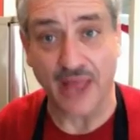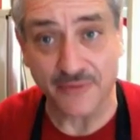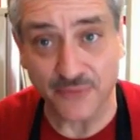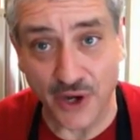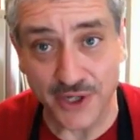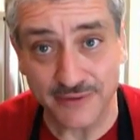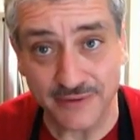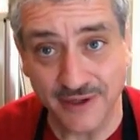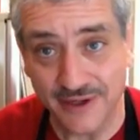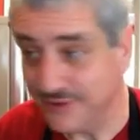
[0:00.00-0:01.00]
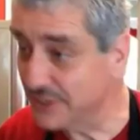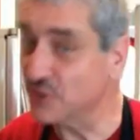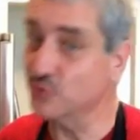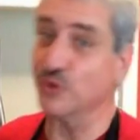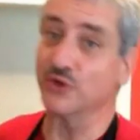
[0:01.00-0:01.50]
a lot of fun. This
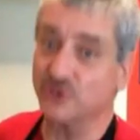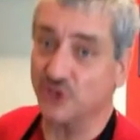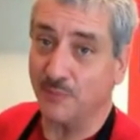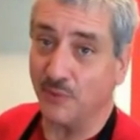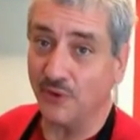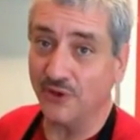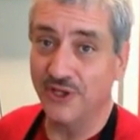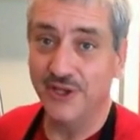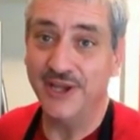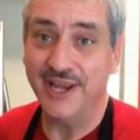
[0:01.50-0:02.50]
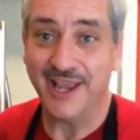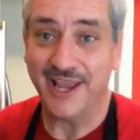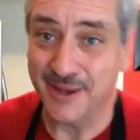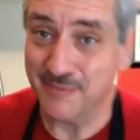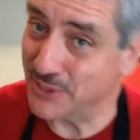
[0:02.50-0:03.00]
is real simple.
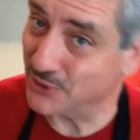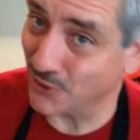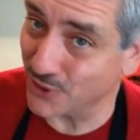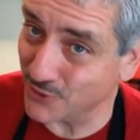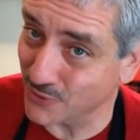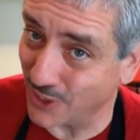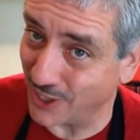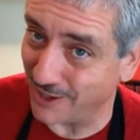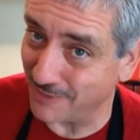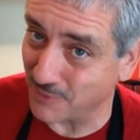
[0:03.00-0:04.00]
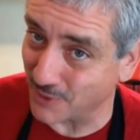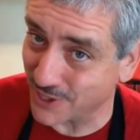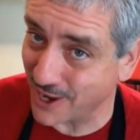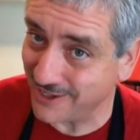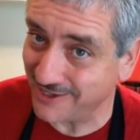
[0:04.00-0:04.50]
And be sure you
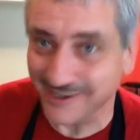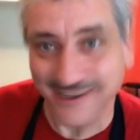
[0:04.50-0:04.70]
partake